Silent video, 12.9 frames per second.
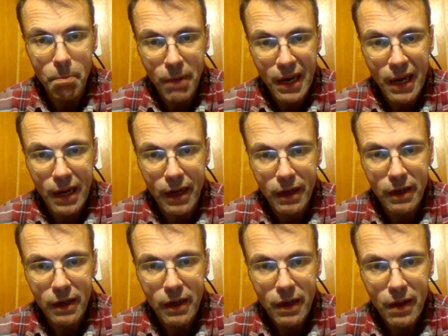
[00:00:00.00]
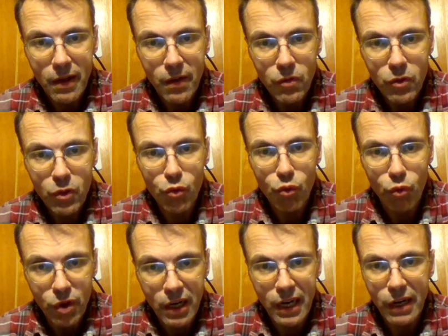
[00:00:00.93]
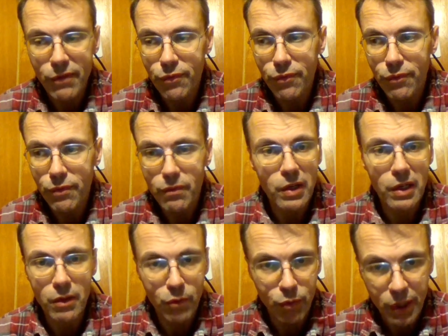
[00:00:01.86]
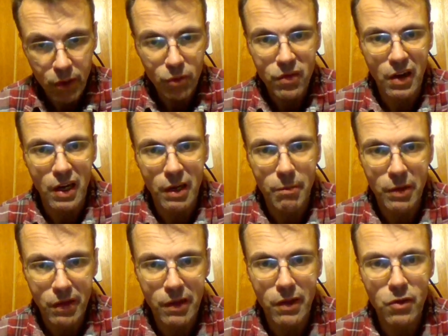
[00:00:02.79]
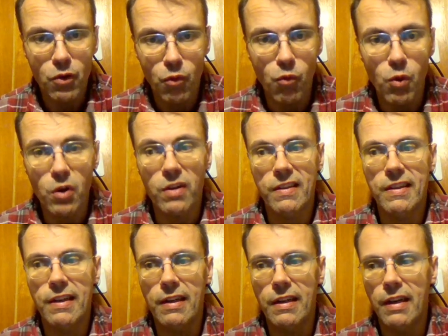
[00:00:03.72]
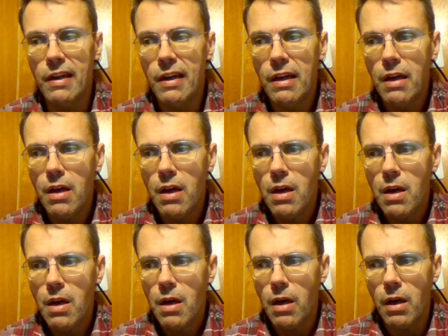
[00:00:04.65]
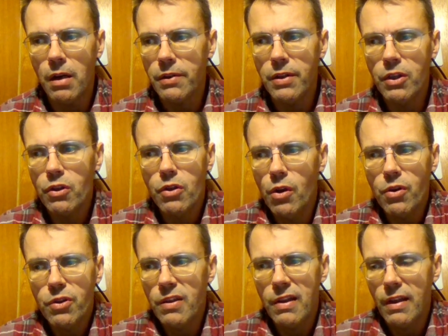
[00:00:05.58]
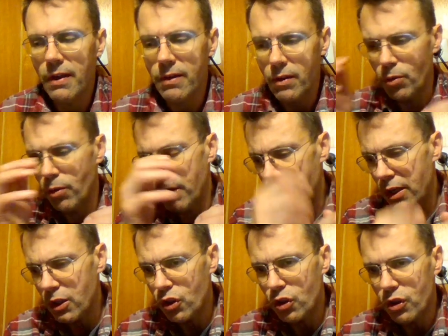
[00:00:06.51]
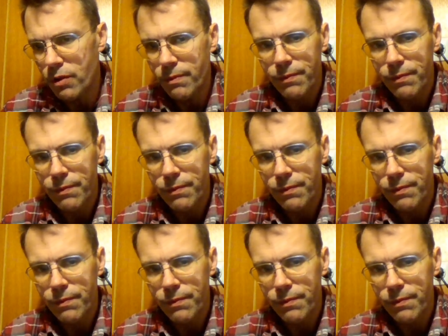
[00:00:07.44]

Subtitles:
back to have in real time a dental work done, this goes like to age,